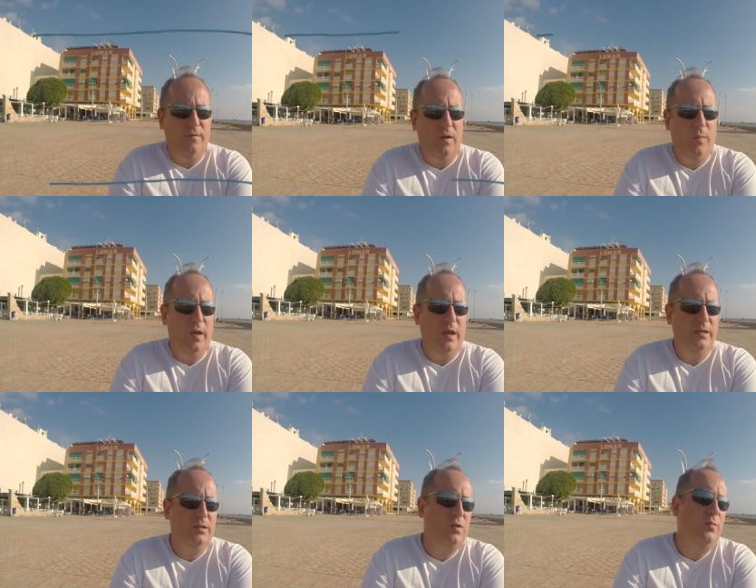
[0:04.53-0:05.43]

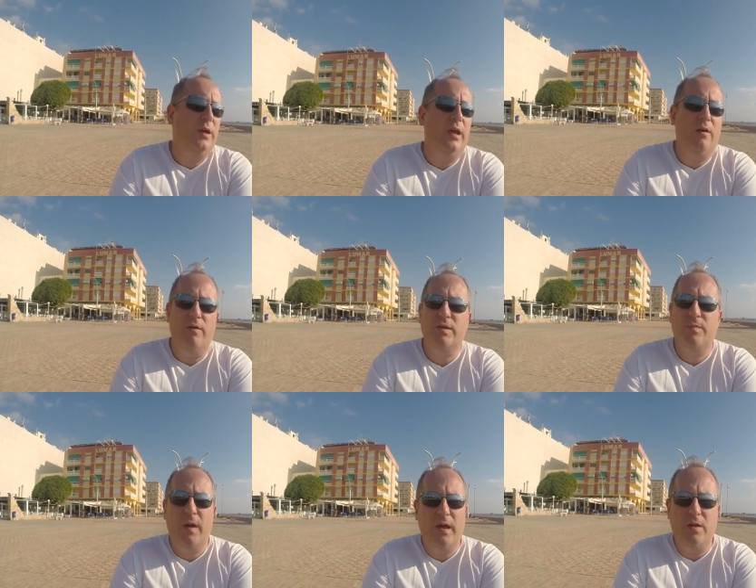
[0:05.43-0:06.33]
Philippines, it could be here in
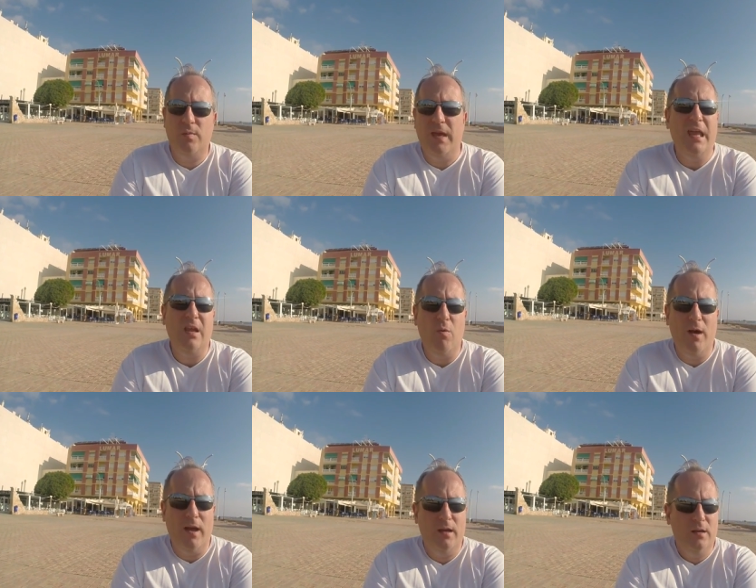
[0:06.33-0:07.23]
Spain, it could be
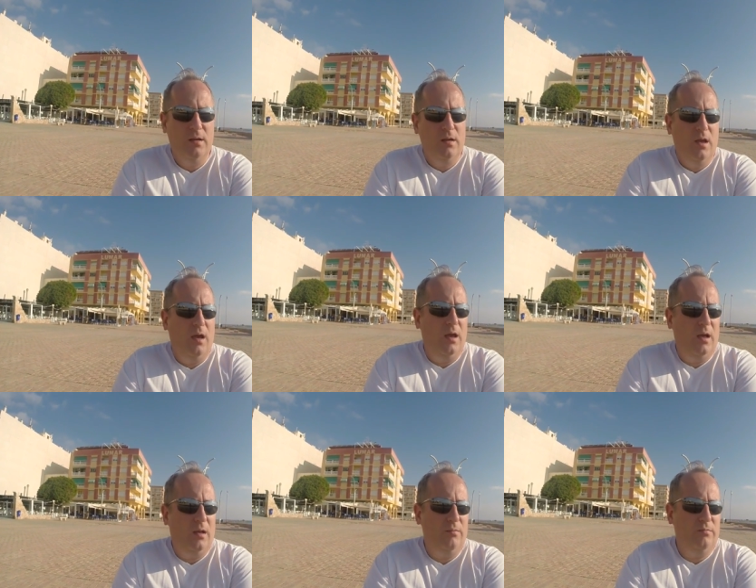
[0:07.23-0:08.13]
anywhere.
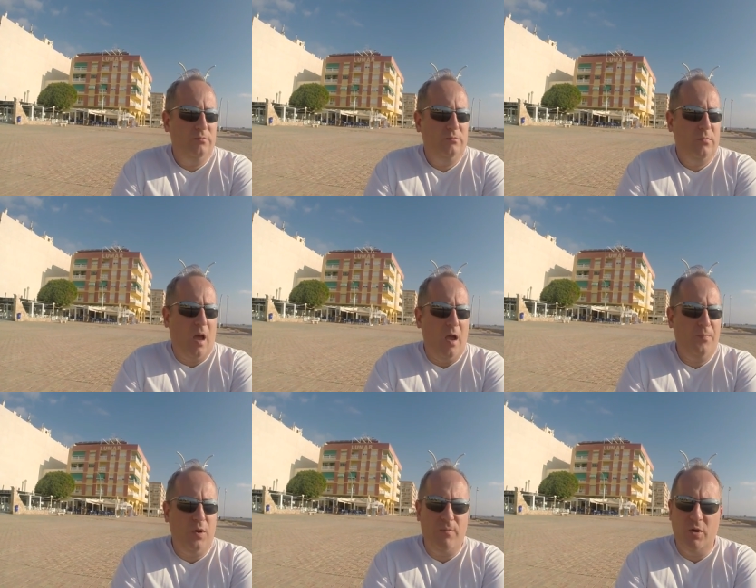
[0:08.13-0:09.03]
I
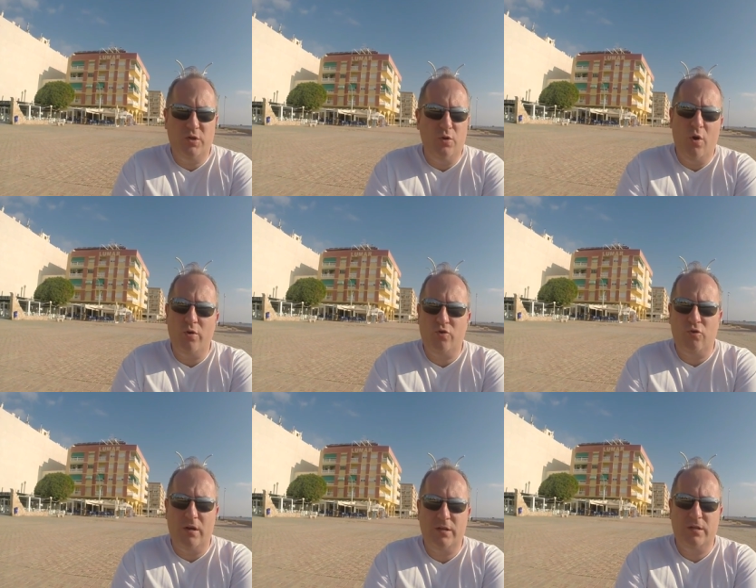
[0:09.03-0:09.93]
pretty much do not
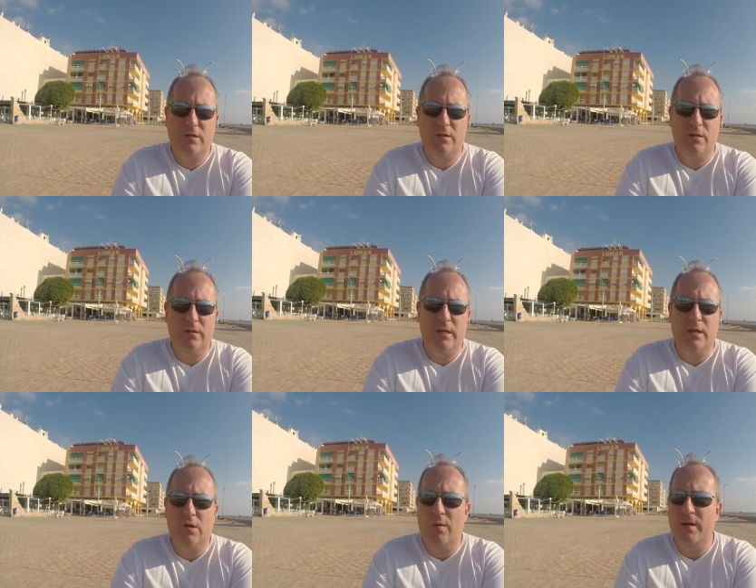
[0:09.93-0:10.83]
trust the
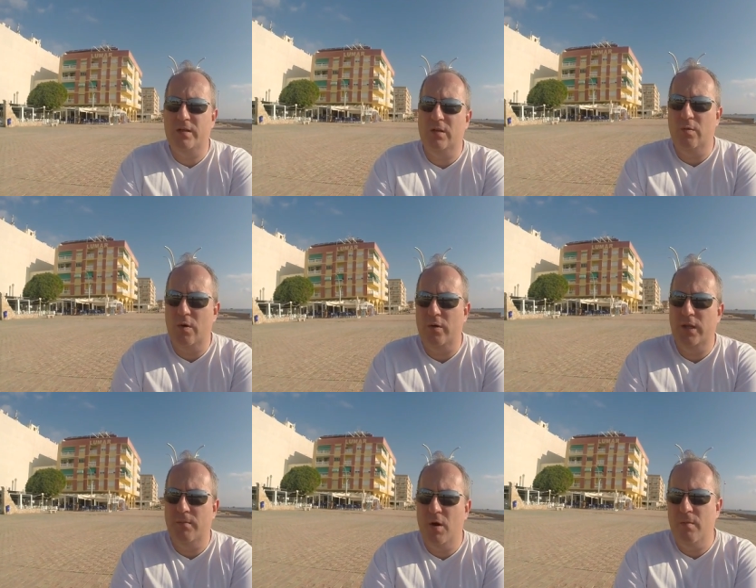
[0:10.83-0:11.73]
economics of the world
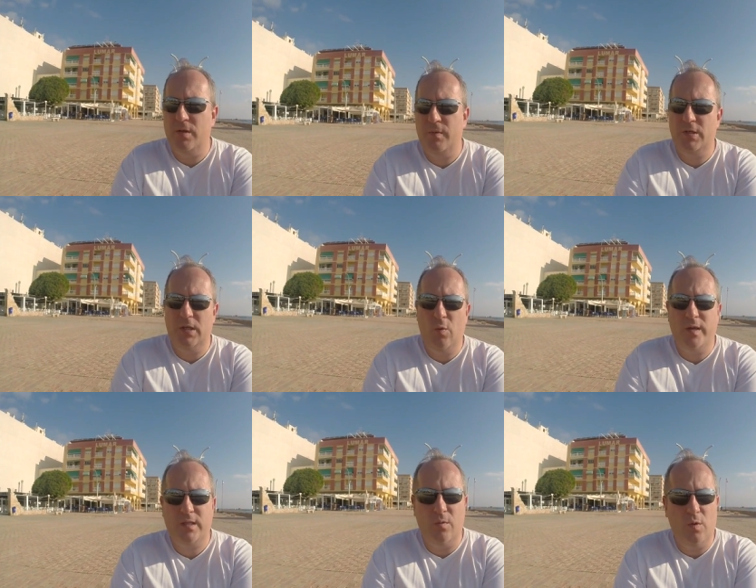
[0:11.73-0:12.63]
at the moment, especially the
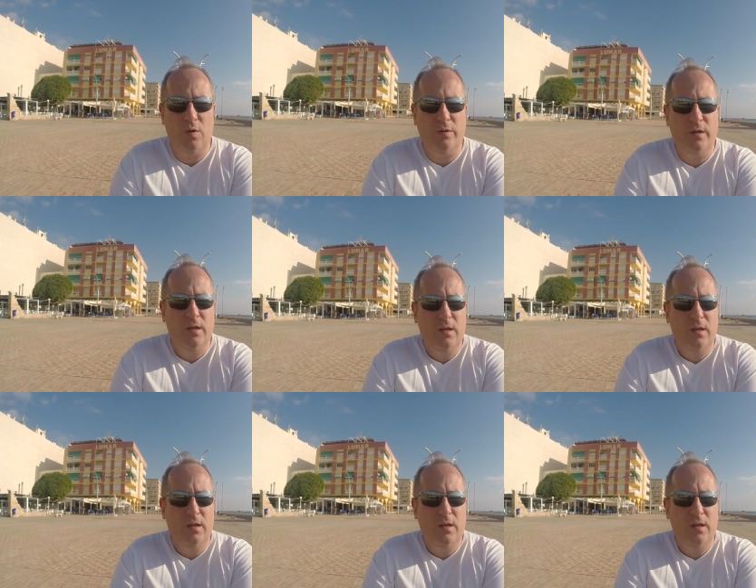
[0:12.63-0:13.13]
Western world.